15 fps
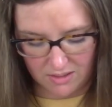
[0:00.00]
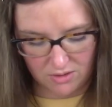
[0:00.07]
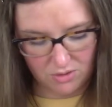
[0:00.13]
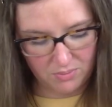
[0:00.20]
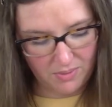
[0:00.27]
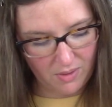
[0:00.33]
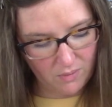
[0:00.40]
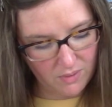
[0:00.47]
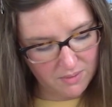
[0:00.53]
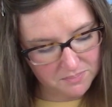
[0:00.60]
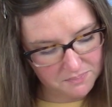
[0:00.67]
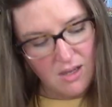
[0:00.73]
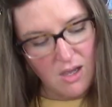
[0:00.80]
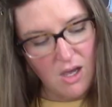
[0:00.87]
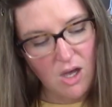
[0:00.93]
little
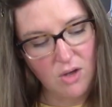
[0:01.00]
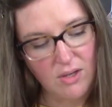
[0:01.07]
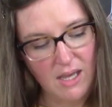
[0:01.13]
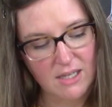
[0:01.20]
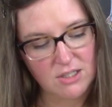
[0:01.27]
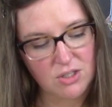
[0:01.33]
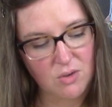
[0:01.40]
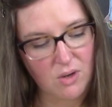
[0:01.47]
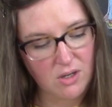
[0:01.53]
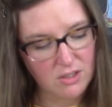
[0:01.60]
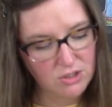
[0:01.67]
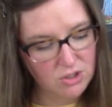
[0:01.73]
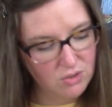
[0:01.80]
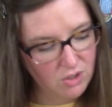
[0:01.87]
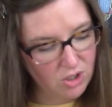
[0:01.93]
poem. Okay, so
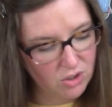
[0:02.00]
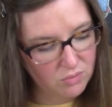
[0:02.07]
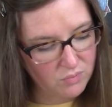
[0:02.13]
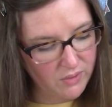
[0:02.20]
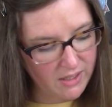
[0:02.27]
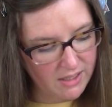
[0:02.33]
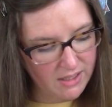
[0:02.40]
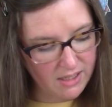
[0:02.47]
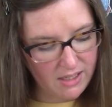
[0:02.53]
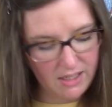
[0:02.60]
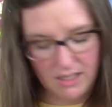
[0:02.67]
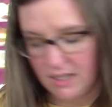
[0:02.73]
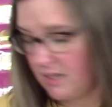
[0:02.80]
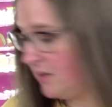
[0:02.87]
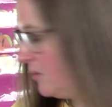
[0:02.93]
on to her
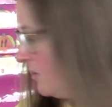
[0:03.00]
reading.